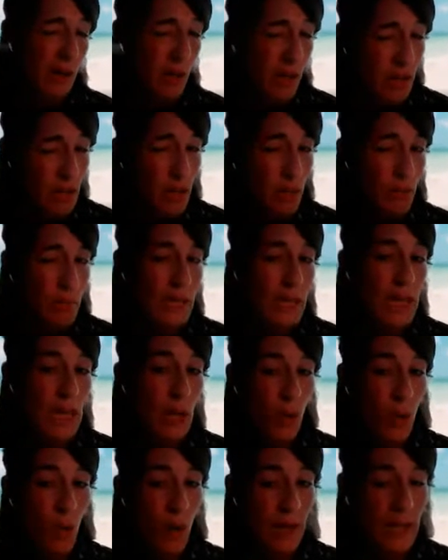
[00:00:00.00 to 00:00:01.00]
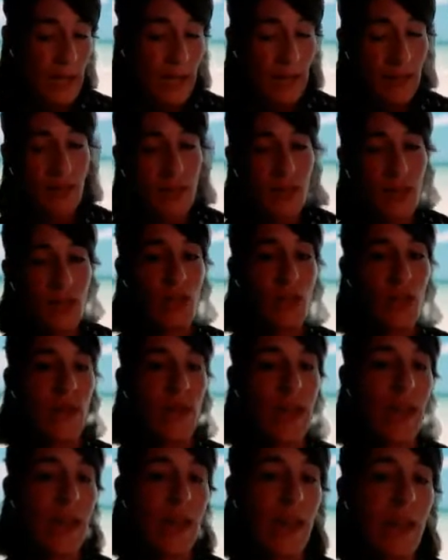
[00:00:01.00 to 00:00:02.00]
going to be equally to
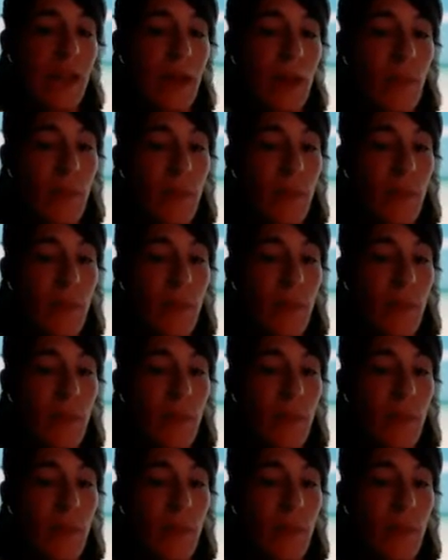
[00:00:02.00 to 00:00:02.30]
the